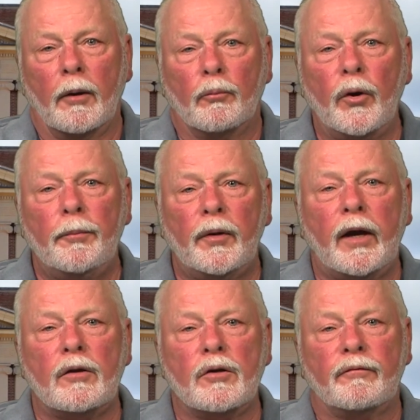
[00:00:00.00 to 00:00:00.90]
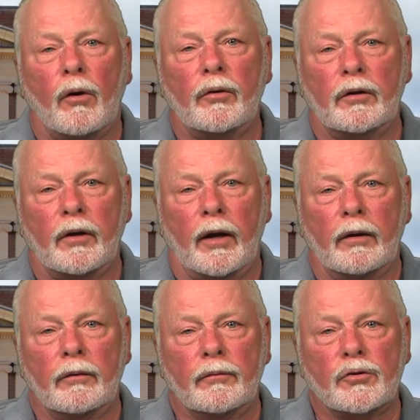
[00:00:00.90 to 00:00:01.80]
Pre-plan your voting
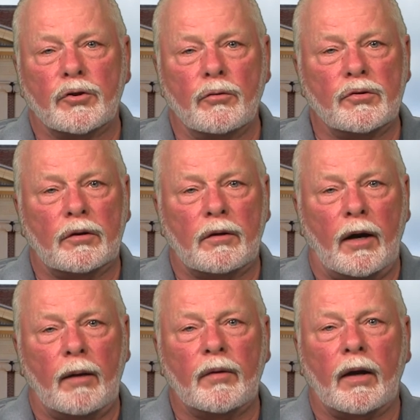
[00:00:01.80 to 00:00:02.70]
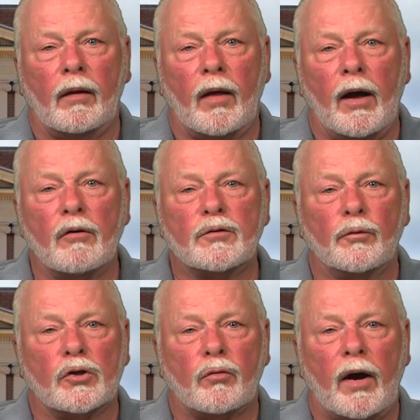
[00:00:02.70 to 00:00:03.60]
day. Choose a time that allows
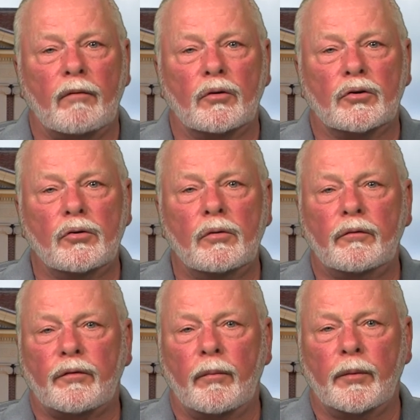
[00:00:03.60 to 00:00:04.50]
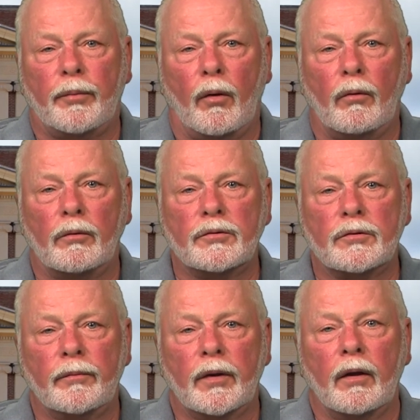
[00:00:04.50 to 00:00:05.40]
for travel to and from the polls.
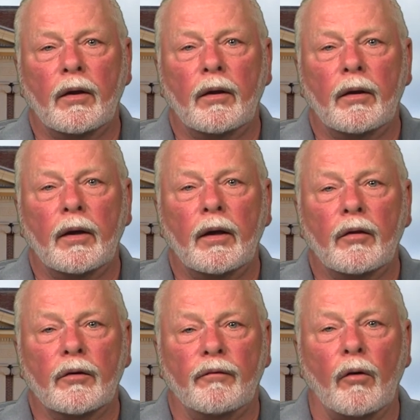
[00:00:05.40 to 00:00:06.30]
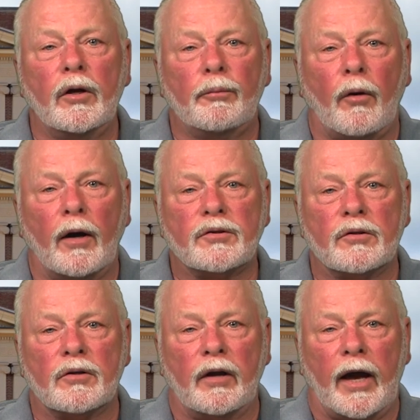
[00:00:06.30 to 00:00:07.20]
The voting
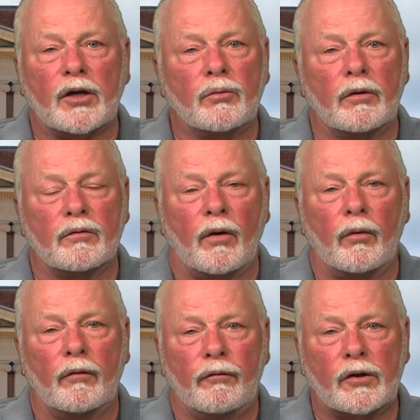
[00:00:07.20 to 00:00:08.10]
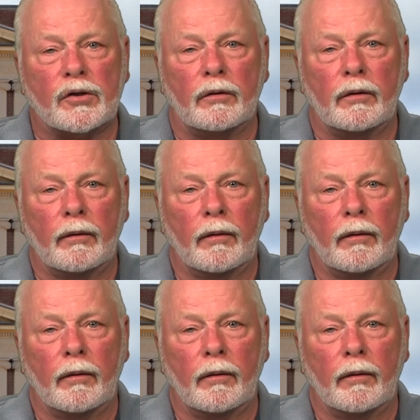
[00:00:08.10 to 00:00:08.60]
process in Nashua is very efficient.